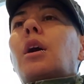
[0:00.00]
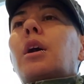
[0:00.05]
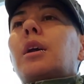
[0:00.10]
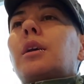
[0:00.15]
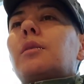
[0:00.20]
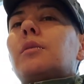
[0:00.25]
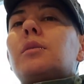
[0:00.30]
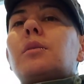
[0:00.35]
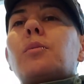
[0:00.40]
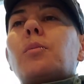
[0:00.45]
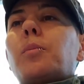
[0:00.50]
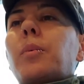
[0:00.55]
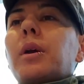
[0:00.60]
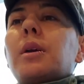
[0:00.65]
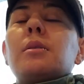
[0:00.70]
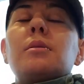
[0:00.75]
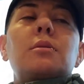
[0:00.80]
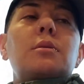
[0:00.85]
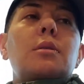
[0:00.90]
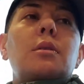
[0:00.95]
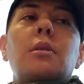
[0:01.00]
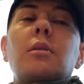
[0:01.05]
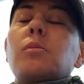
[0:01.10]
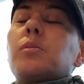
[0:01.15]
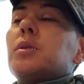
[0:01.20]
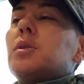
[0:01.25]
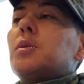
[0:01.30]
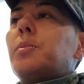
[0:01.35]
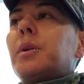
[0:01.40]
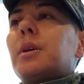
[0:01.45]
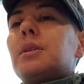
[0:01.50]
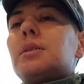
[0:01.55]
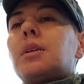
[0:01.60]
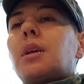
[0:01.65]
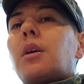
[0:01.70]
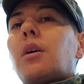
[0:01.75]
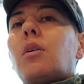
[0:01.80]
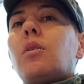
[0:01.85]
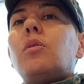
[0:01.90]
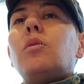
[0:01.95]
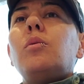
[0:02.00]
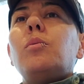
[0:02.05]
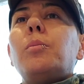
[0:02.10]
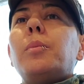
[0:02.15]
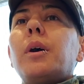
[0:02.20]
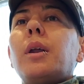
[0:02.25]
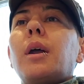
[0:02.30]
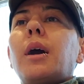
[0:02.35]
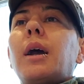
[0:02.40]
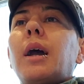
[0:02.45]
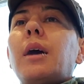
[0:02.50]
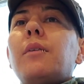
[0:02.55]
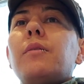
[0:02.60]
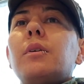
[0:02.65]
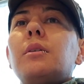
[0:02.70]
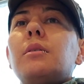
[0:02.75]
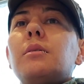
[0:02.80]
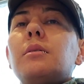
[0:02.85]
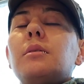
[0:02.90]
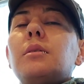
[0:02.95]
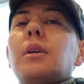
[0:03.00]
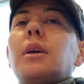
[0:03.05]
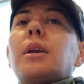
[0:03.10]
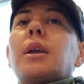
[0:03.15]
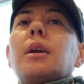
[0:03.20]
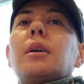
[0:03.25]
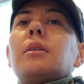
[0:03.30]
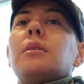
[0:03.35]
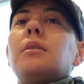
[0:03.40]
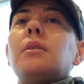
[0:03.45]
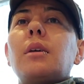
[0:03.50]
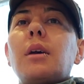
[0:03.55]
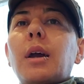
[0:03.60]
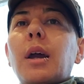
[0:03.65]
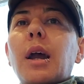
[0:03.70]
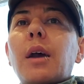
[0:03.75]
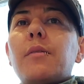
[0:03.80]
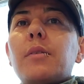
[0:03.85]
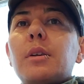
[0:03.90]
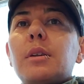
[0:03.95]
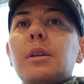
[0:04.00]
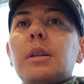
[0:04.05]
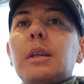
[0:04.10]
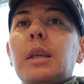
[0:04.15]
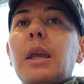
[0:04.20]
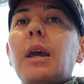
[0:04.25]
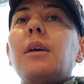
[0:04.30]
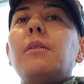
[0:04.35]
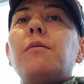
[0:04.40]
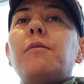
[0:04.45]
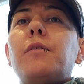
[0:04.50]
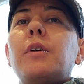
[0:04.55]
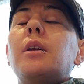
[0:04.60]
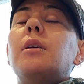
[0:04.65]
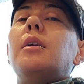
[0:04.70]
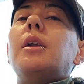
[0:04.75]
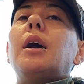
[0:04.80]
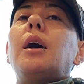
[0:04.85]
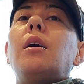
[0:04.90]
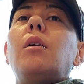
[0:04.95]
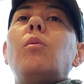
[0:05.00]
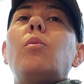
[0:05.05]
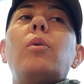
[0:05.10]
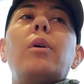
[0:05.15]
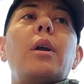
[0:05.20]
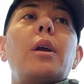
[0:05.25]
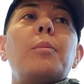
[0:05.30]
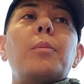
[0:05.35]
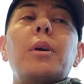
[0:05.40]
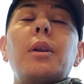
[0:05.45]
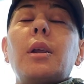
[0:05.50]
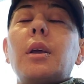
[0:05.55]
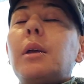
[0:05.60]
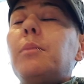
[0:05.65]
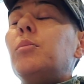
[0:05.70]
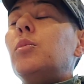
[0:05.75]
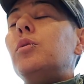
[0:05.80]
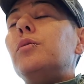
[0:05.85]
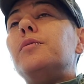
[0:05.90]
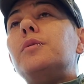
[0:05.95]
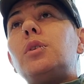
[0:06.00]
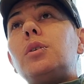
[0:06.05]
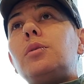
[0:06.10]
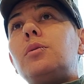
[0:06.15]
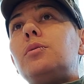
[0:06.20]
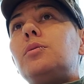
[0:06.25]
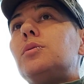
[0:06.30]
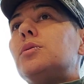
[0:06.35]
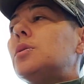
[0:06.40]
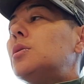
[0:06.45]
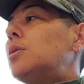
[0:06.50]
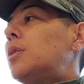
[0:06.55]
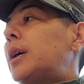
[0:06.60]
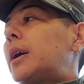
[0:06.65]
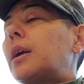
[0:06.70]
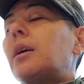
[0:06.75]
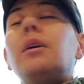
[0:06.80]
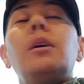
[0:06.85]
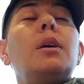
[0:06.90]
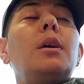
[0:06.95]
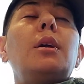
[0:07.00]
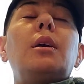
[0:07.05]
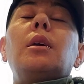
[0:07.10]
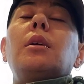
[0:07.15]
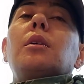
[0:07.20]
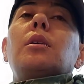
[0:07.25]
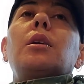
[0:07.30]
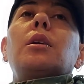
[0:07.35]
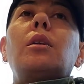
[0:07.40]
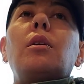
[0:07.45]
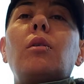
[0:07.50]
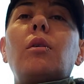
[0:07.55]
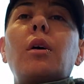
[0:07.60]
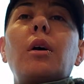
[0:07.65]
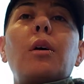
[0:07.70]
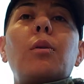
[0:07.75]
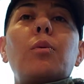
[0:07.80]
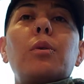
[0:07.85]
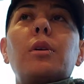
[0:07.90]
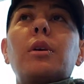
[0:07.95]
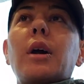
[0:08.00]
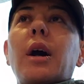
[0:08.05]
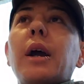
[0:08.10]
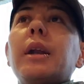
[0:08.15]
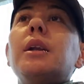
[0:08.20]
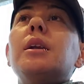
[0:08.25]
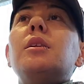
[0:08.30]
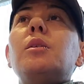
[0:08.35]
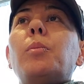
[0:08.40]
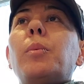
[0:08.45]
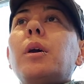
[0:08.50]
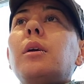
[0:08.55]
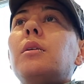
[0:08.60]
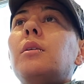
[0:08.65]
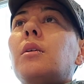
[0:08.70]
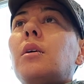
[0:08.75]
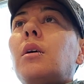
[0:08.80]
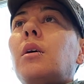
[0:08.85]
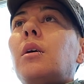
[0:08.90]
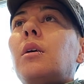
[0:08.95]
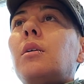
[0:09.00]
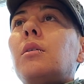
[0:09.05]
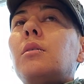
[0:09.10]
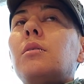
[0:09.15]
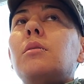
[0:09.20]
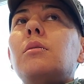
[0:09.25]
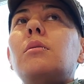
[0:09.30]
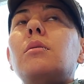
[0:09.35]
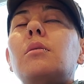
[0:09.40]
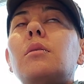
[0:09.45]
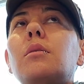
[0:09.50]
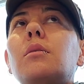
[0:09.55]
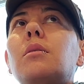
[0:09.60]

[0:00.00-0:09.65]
It depends on which place I go, but I haven't yet figured out where I'm gonna move to, so it would kind of depend on